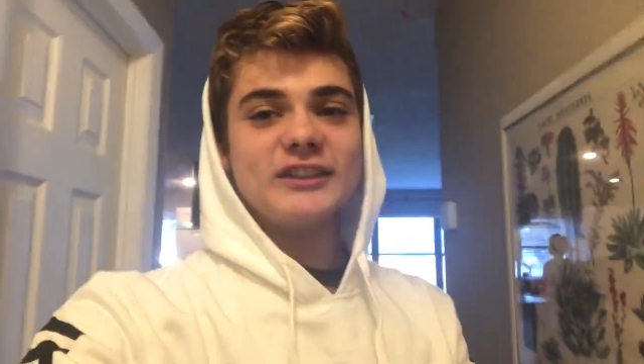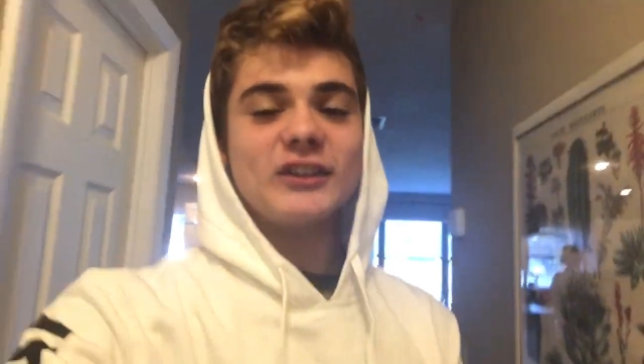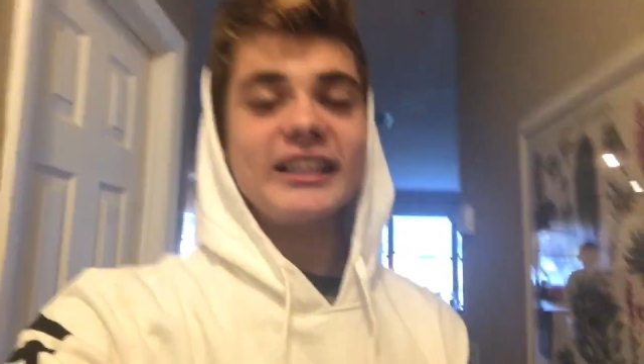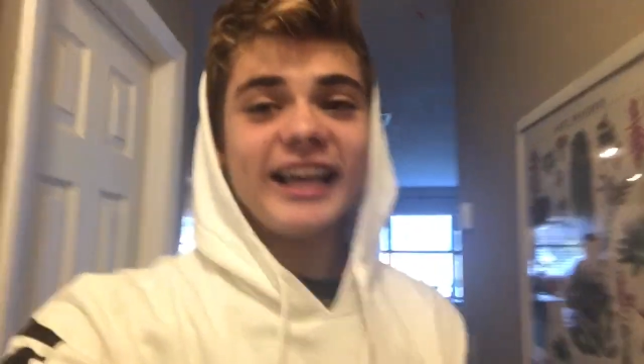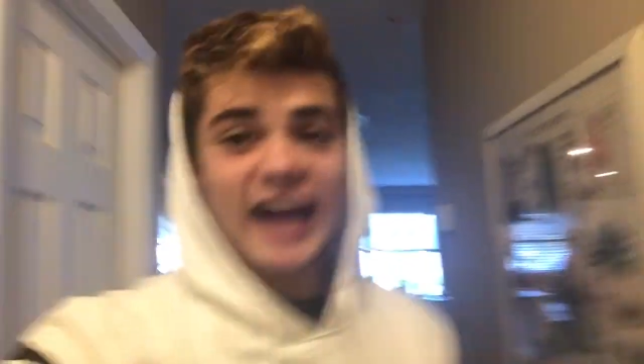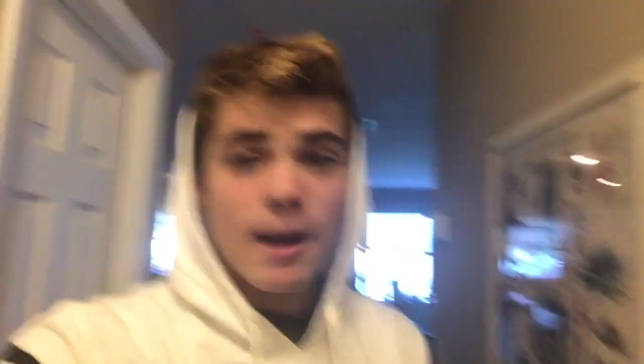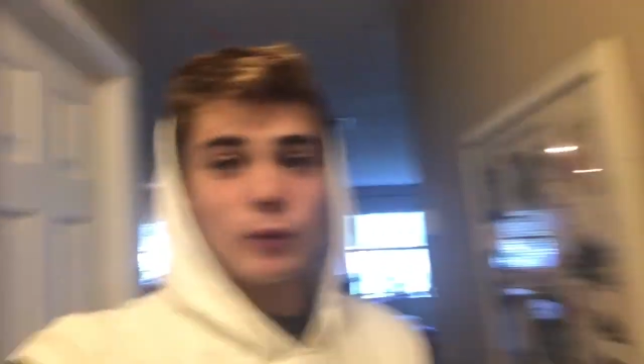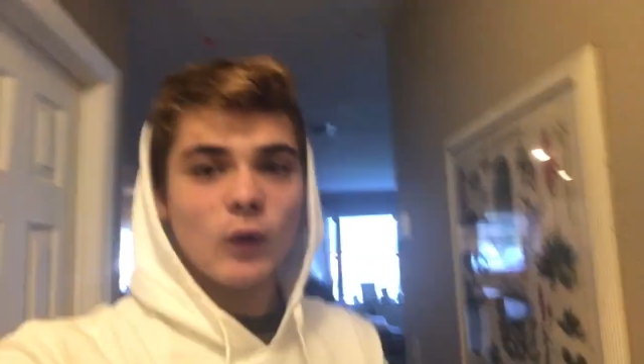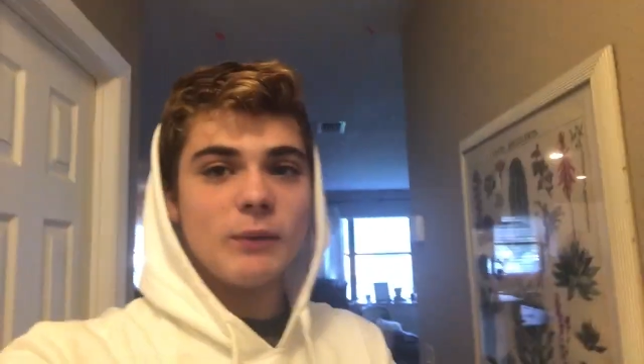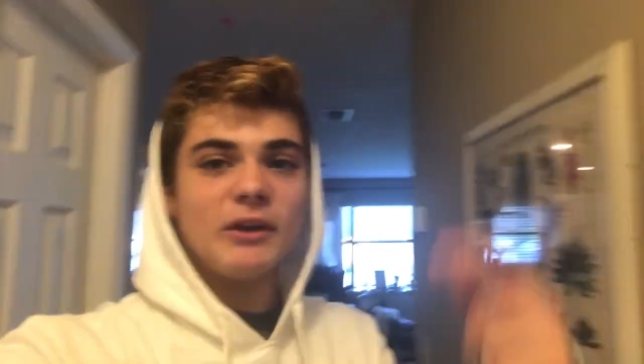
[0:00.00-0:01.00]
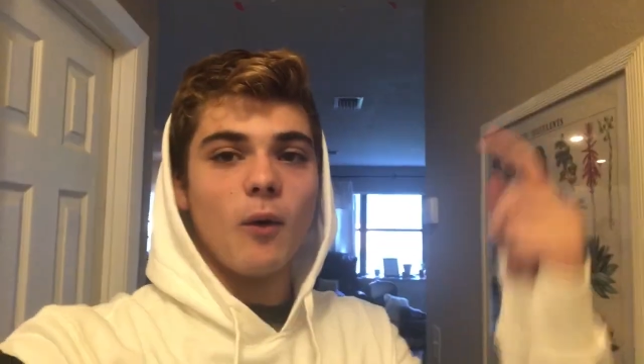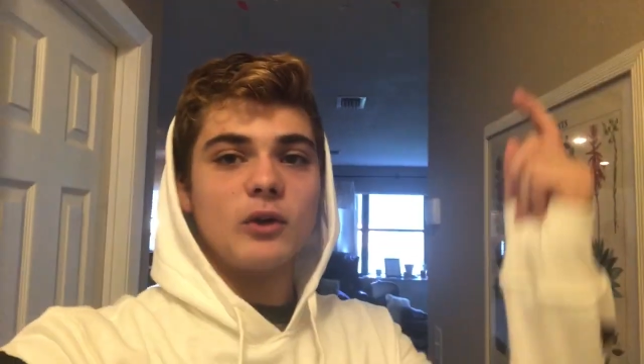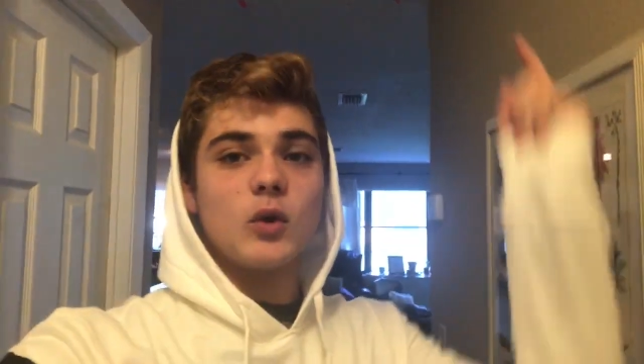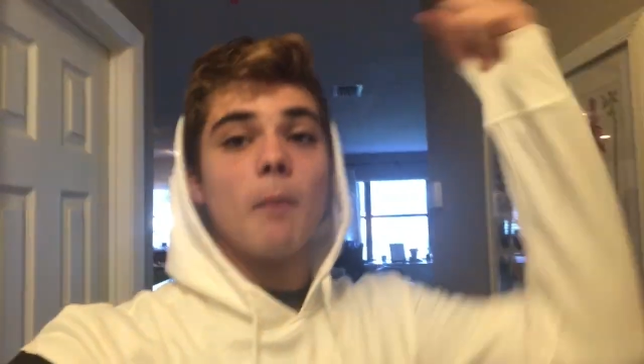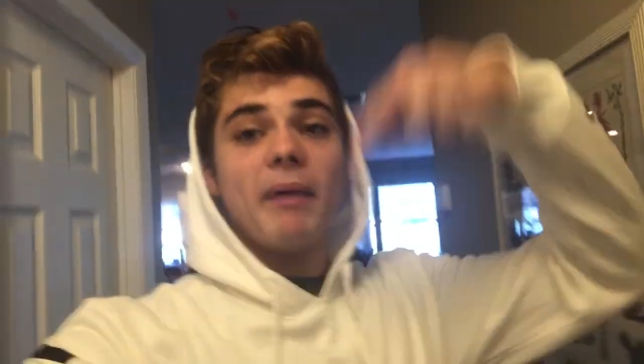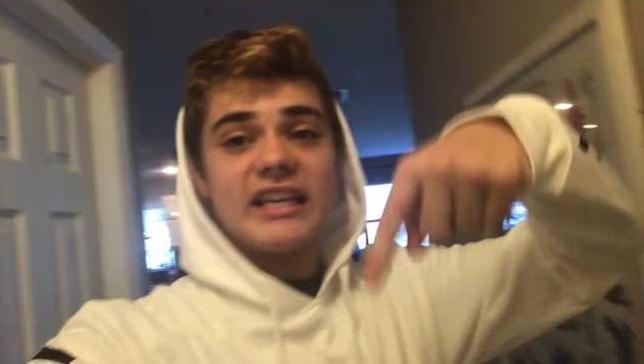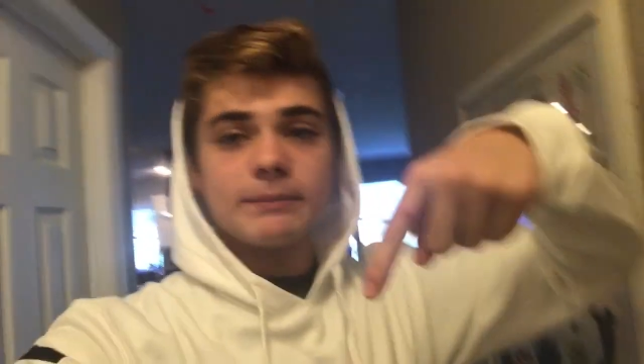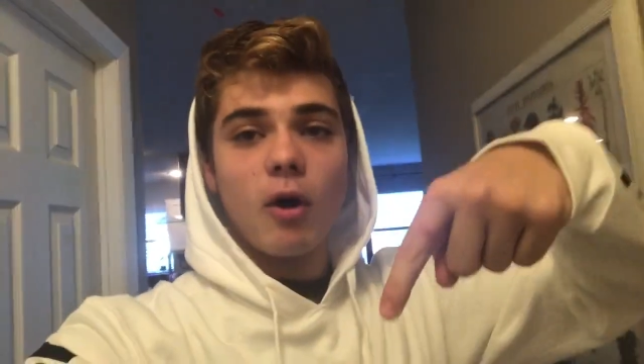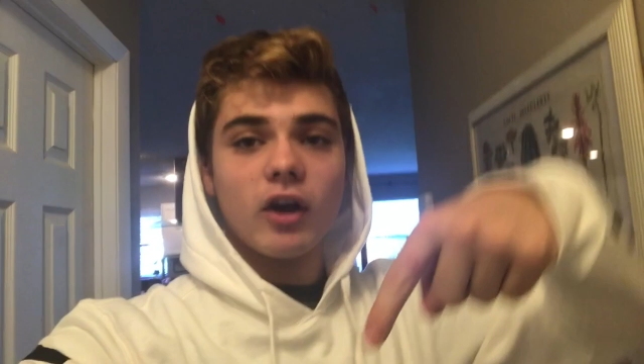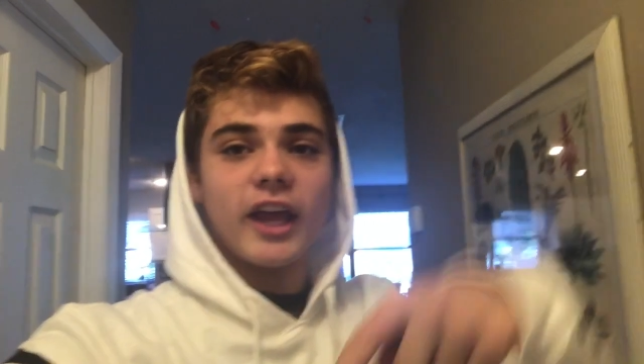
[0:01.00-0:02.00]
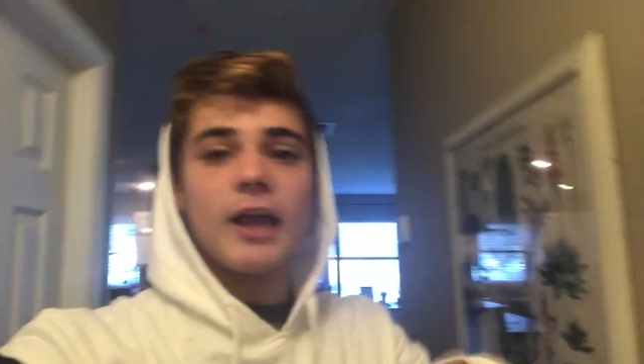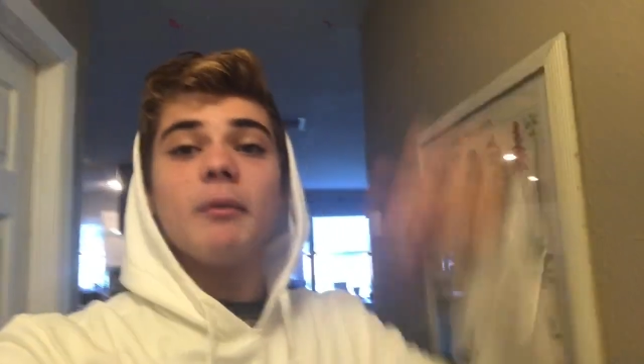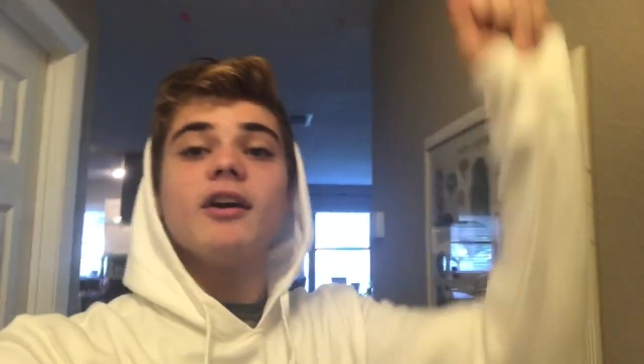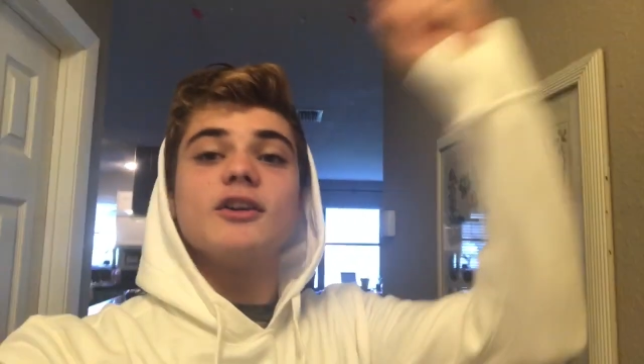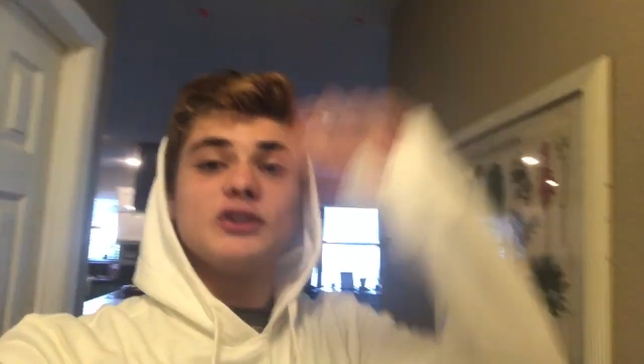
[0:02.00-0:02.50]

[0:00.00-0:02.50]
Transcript: So today I'm going to be going to a baseball game,